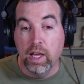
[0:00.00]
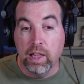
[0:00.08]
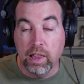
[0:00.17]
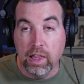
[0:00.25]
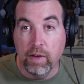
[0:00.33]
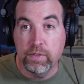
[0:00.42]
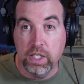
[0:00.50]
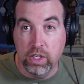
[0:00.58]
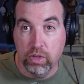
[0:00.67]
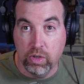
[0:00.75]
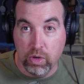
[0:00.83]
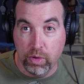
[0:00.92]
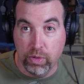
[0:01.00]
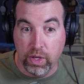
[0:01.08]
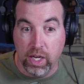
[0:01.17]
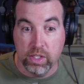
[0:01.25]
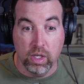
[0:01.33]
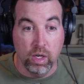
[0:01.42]
Love to hear your
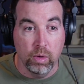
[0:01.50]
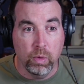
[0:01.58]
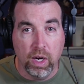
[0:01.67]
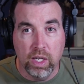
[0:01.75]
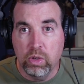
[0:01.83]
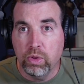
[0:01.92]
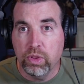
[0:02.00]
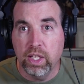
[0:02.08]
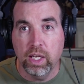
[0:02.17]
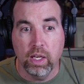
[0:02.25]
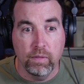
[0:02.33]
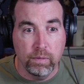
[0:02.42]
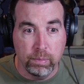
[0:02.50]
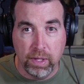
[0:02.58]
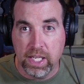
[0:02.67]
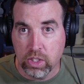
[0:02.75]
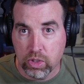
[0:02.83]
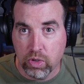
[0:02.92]
thoughts on what you think of
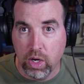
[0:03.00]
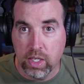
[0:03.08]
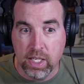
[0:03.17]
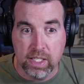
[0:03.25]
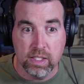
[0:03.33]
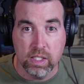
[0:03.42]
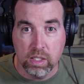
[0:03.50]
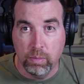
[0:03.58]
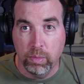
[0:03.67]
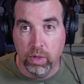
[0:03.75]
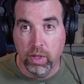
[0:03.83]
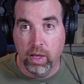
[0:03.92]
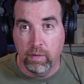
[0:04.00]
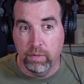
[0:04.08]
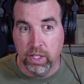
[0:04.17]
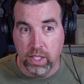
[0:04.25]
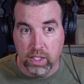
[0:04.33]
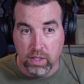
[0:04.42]
plastic straws as a symbol of
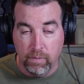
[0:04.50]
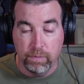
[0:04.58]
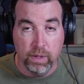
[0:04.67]
the